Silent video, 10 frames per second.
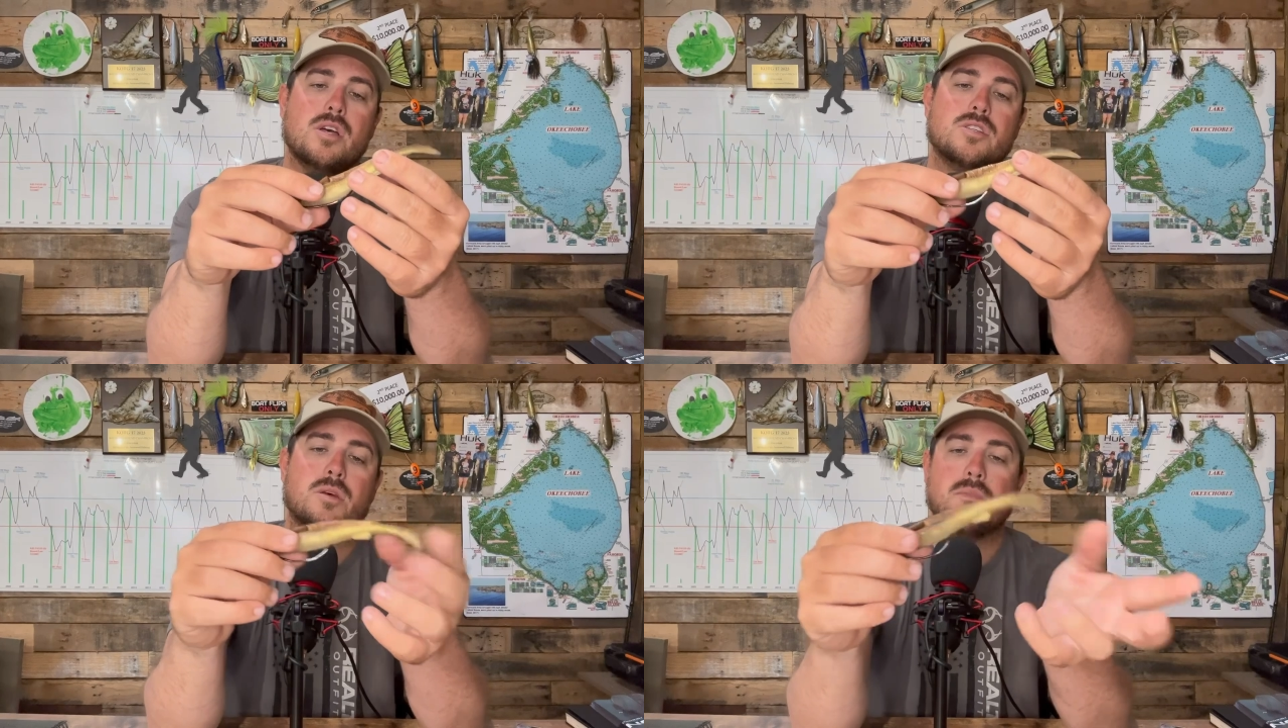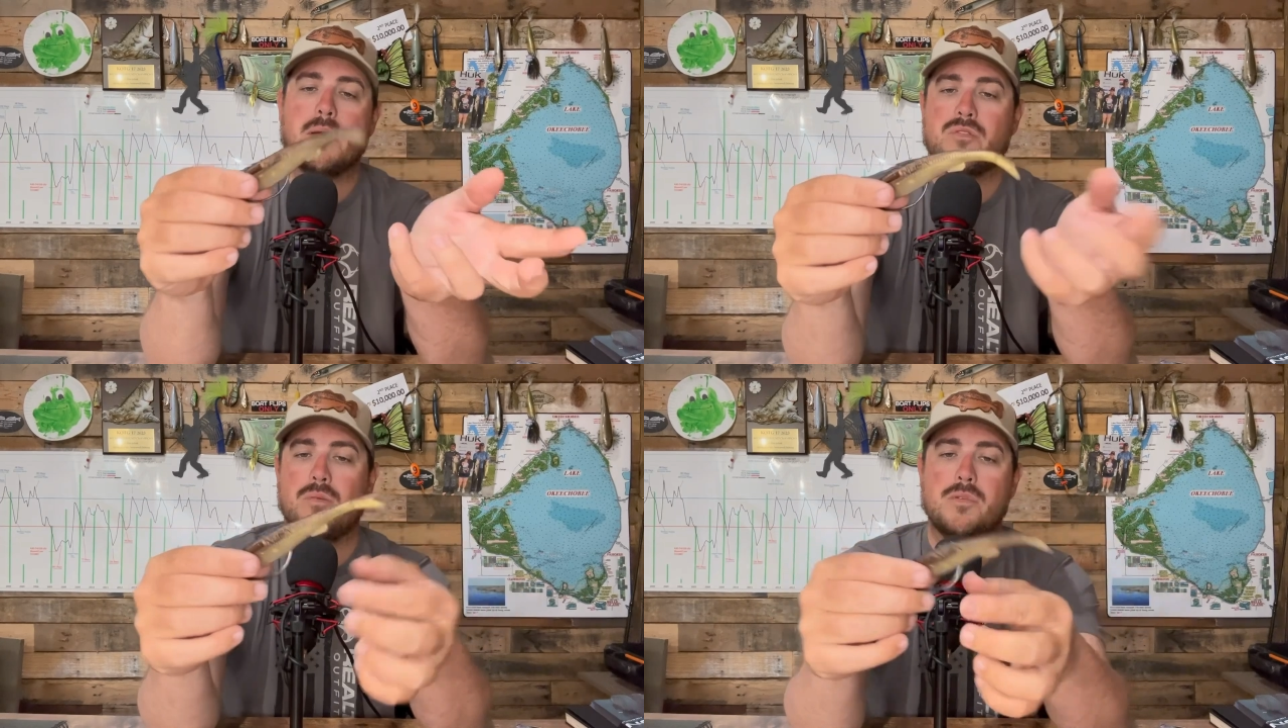
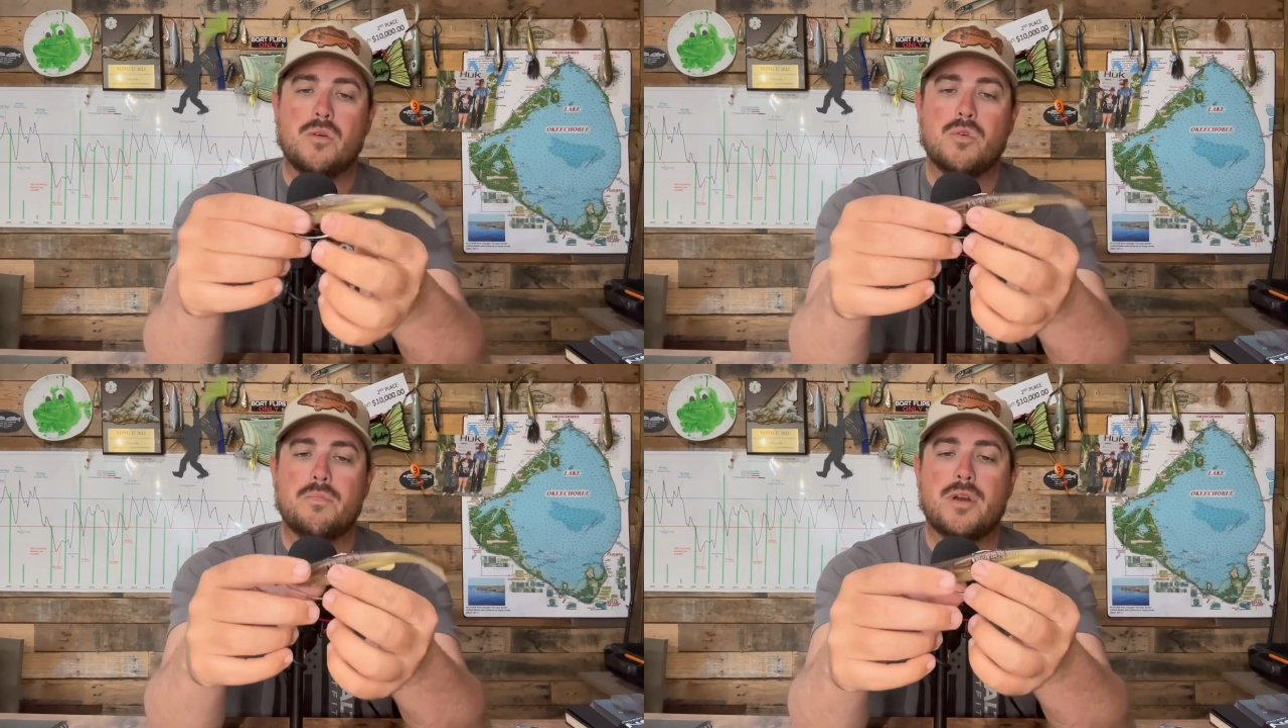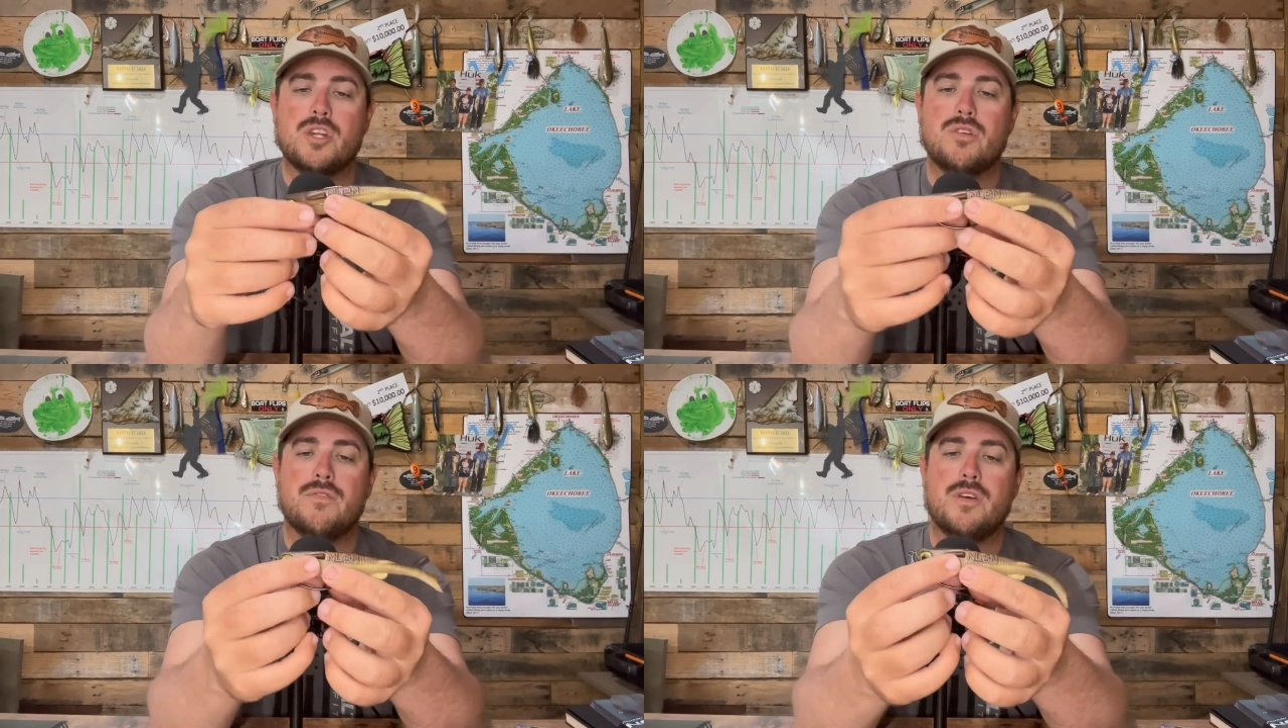sometimes if I'm dealing with
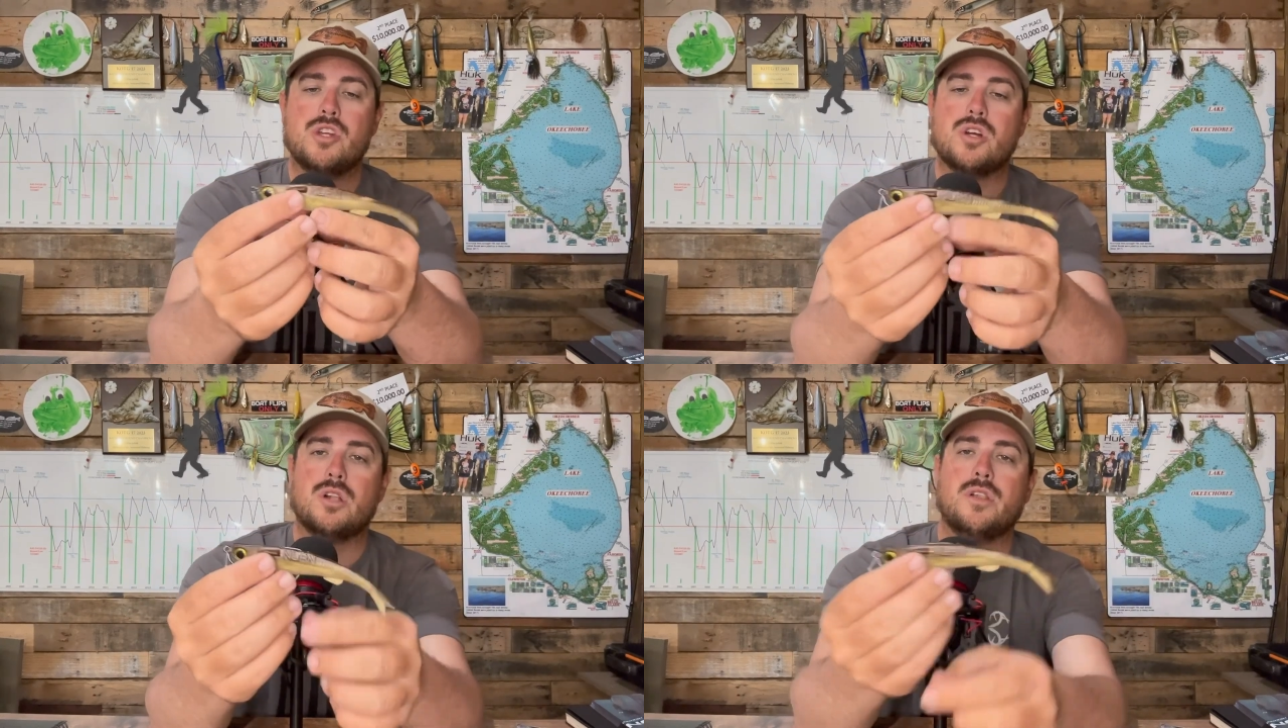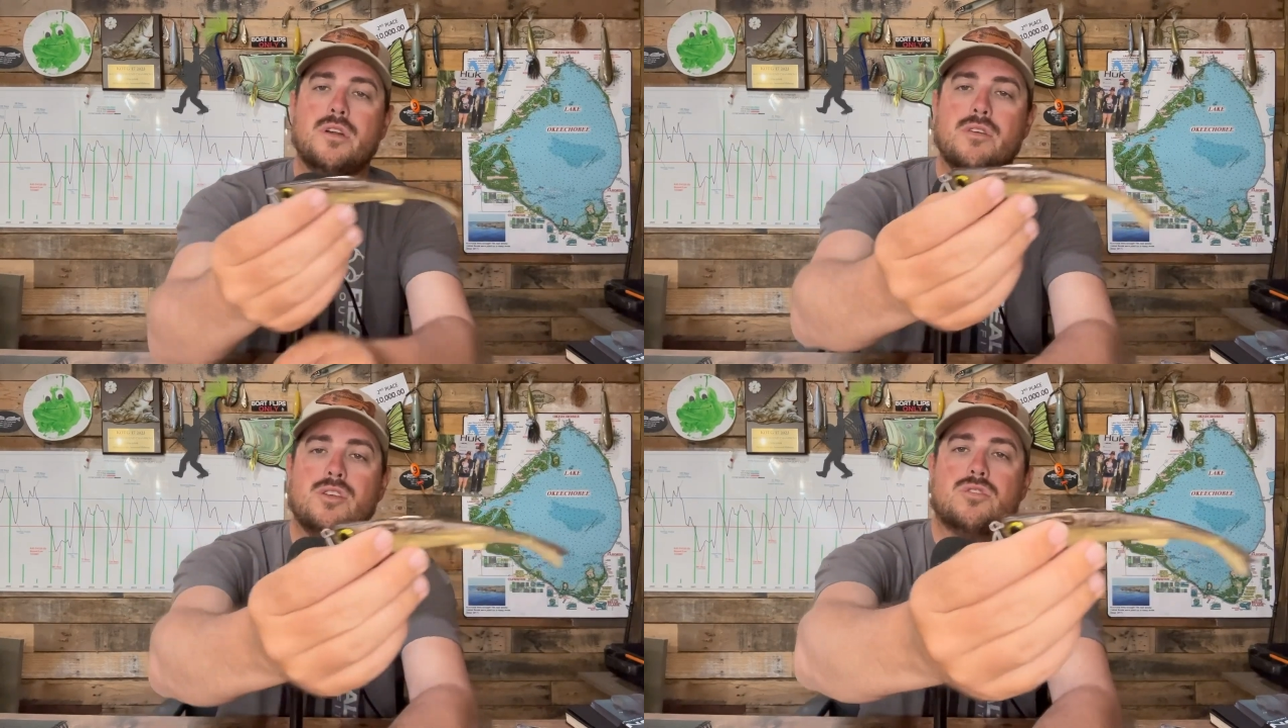pressured fish, I'll
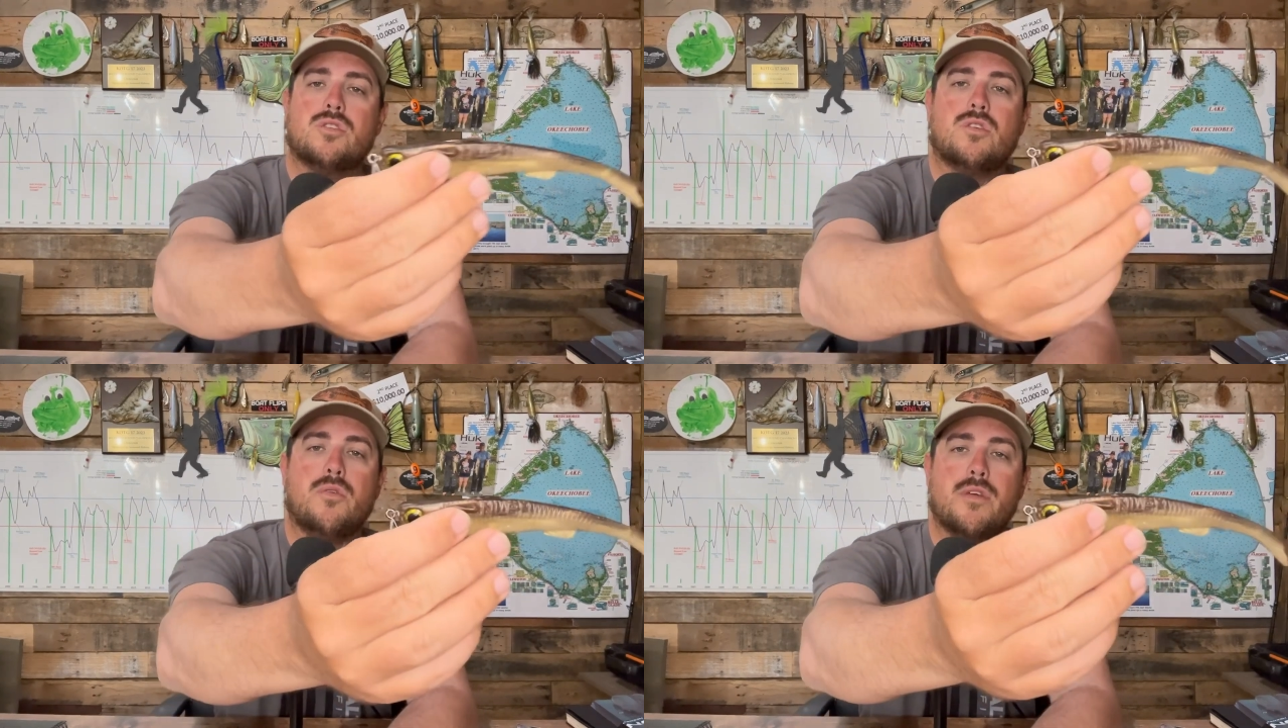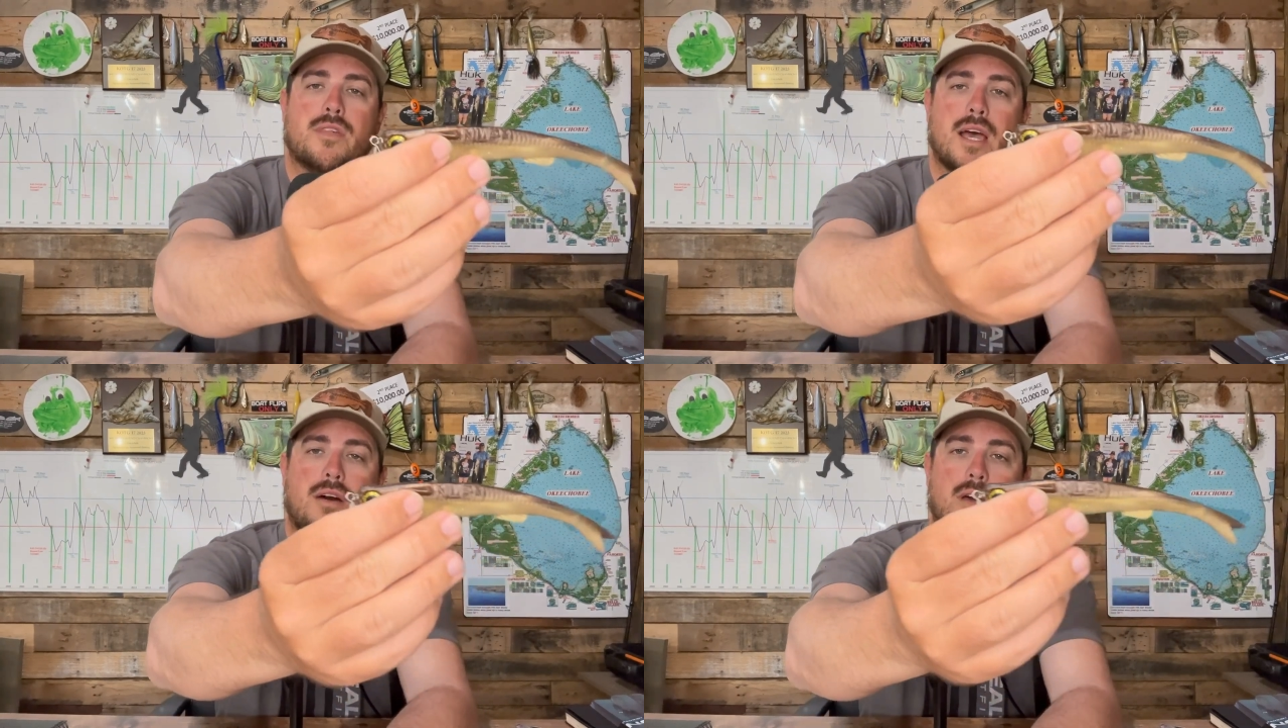literally just throw this
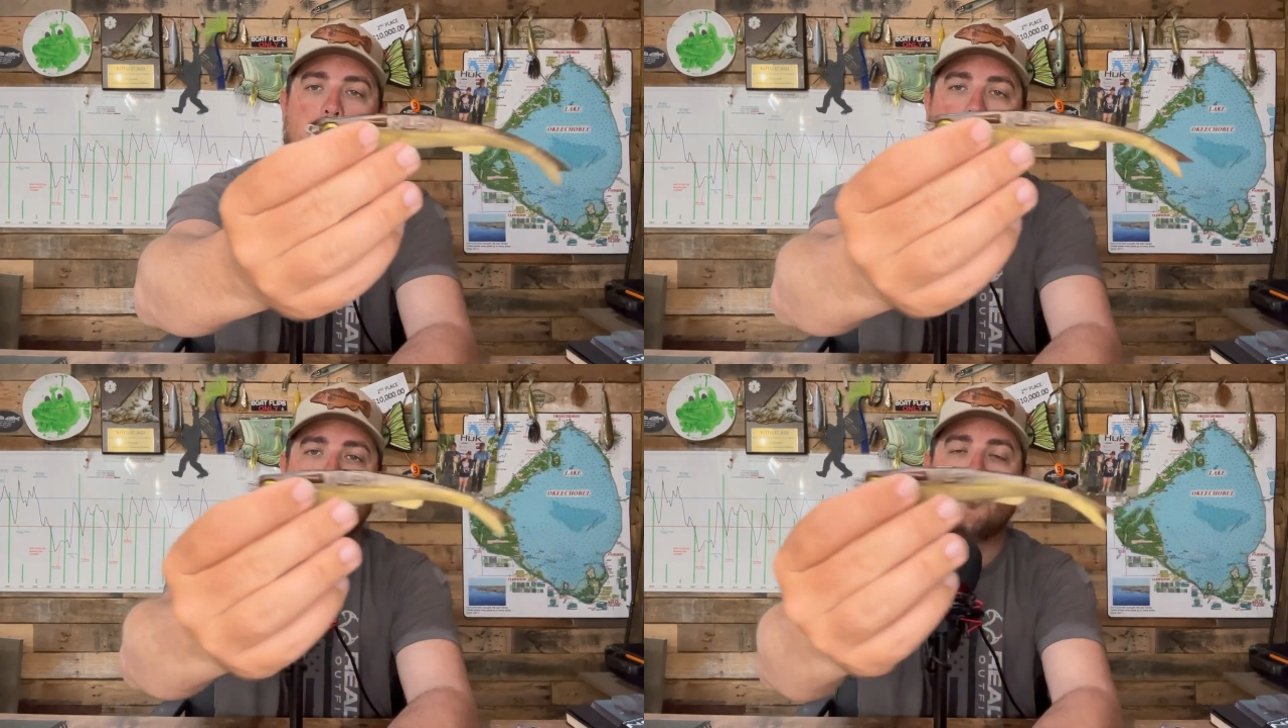out and just